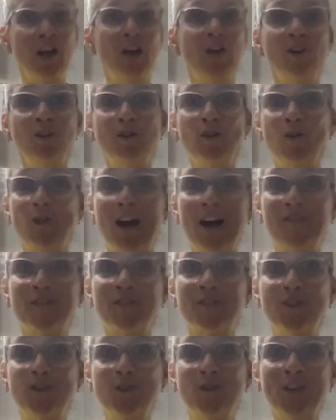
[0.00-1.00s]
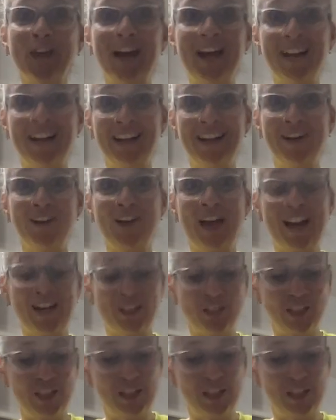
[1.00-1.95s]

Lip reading: you don't have to do that. It'll actually